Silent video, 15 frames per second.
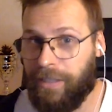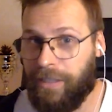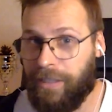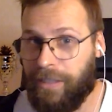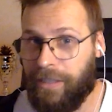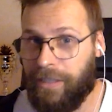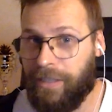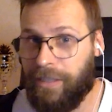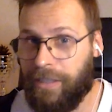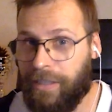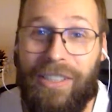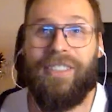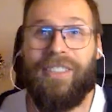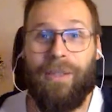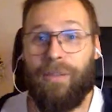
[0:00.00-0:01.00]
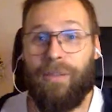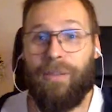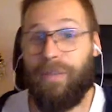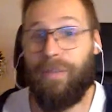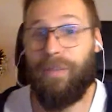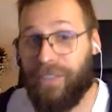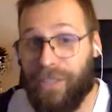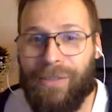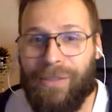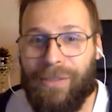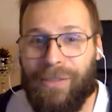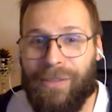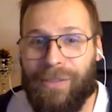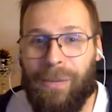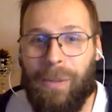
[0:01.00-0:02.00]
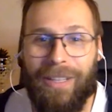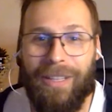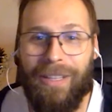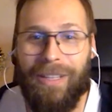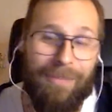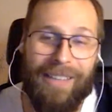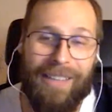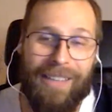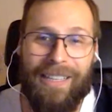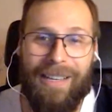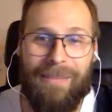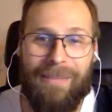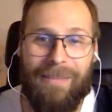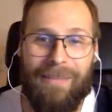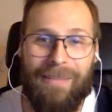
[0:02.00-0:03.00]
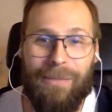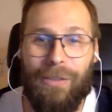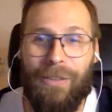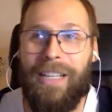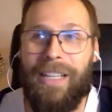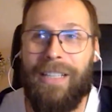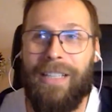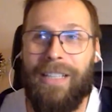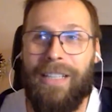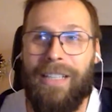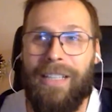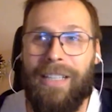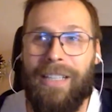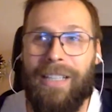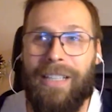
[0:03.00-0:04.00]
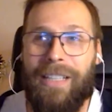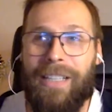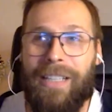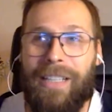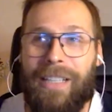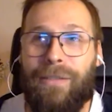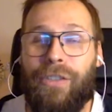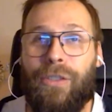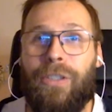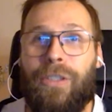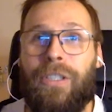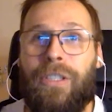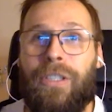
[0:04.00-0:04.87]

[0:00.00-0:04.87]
And although these might sound mysterious, we'll unpack them today for sure.